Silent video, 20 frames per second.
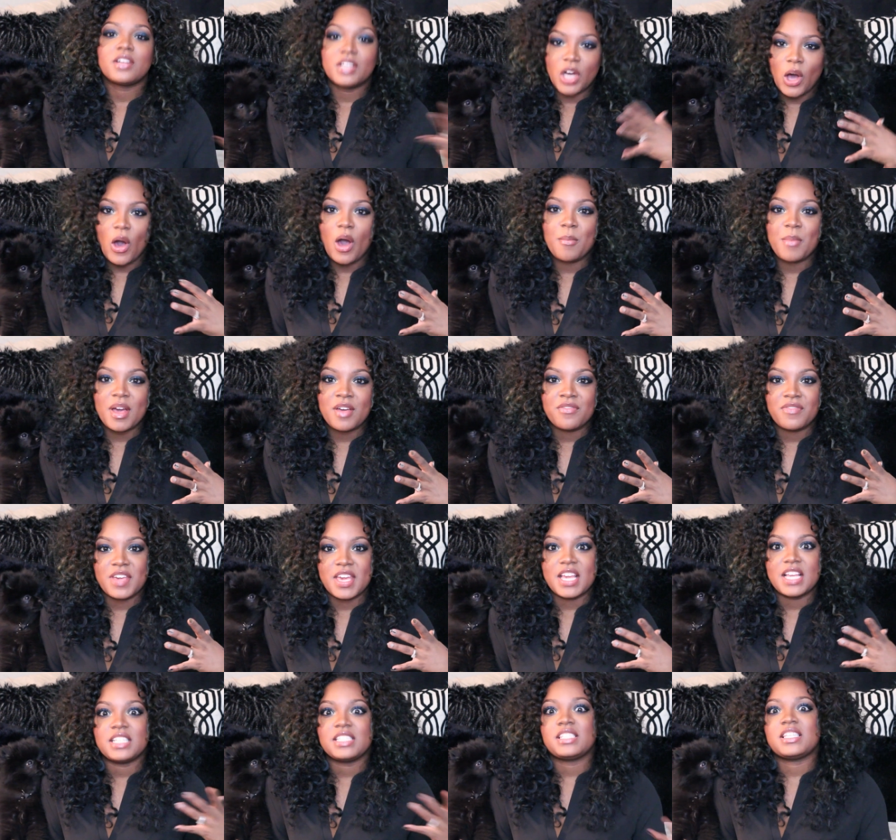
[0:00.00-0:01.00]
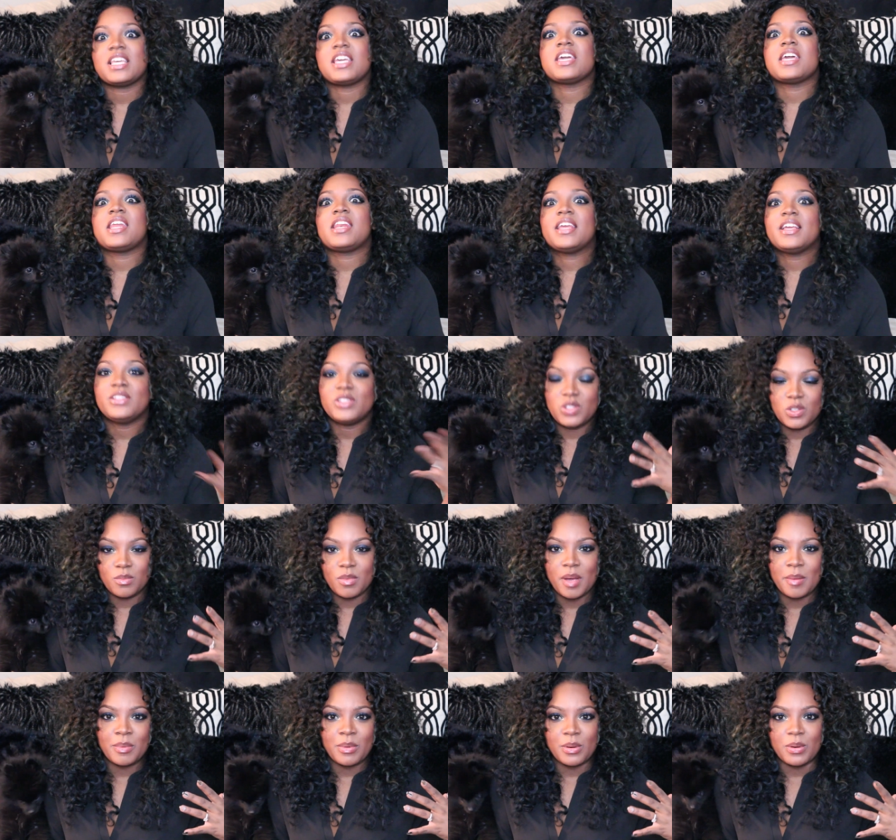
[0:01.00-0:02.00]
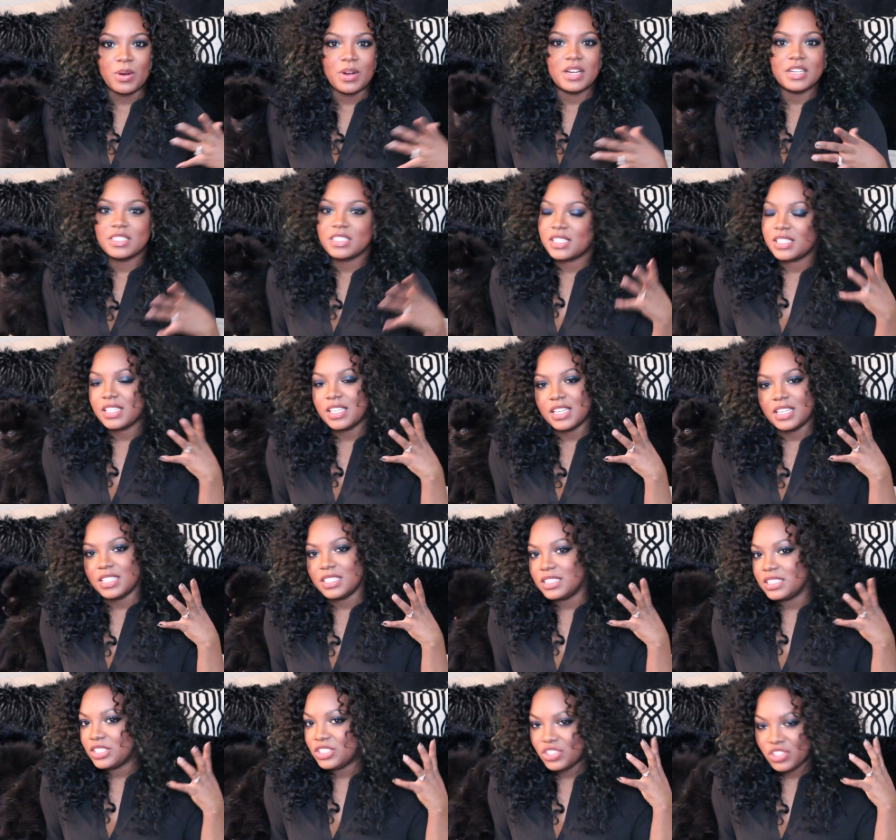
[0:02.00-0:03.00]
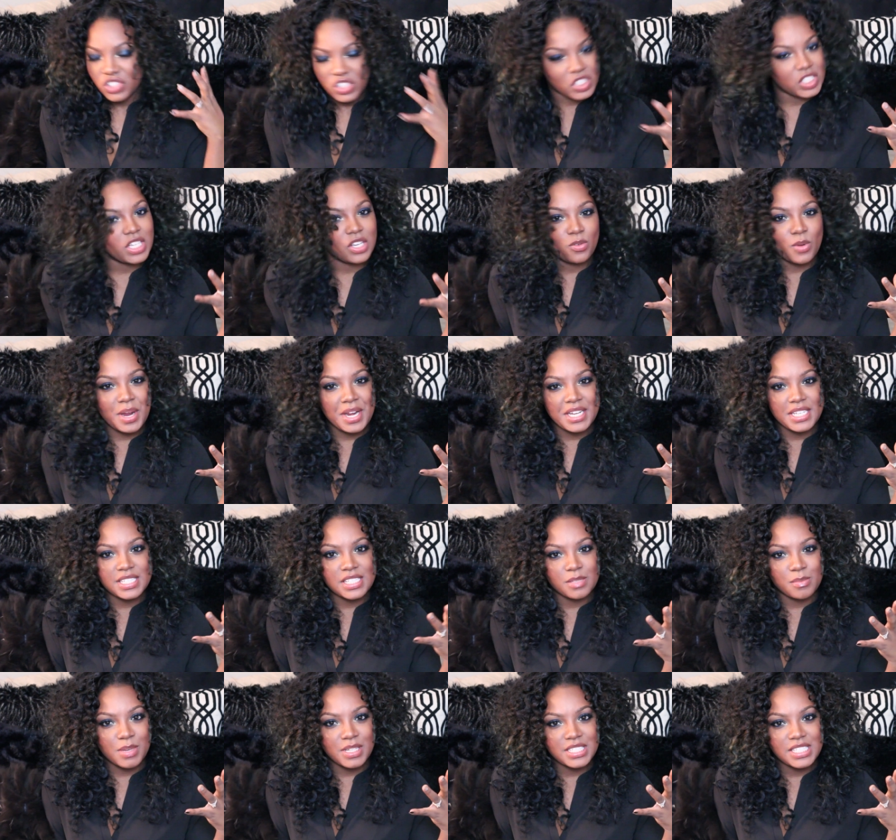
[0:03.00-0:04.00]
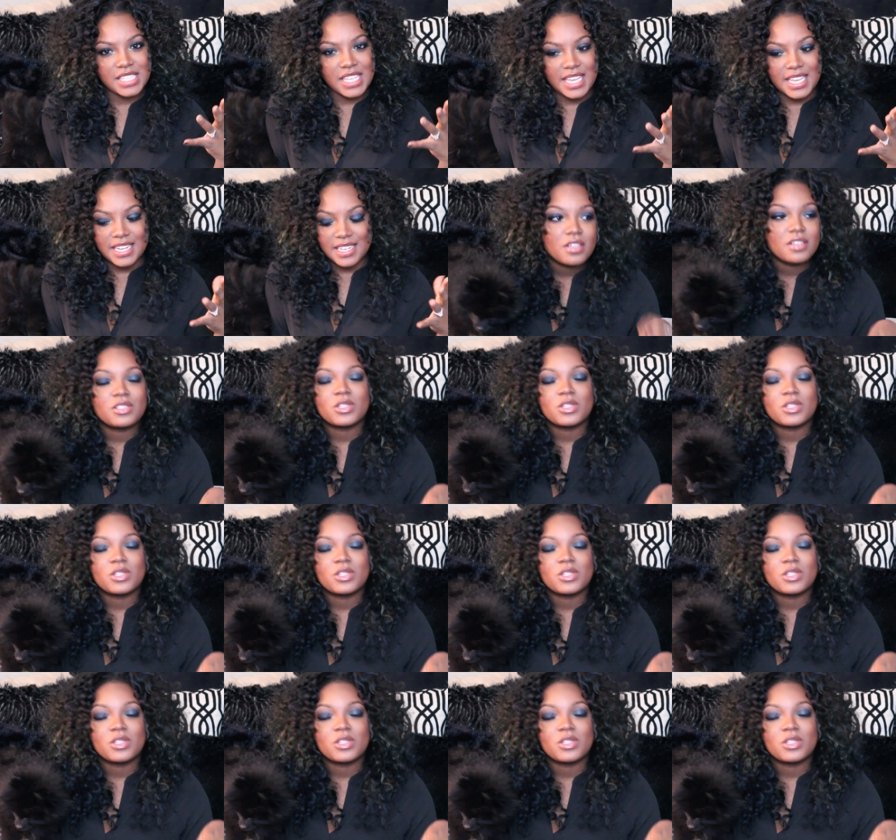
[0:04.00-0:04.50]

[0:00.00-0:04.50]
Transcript: go on my face and into my pores and sink right into my skin.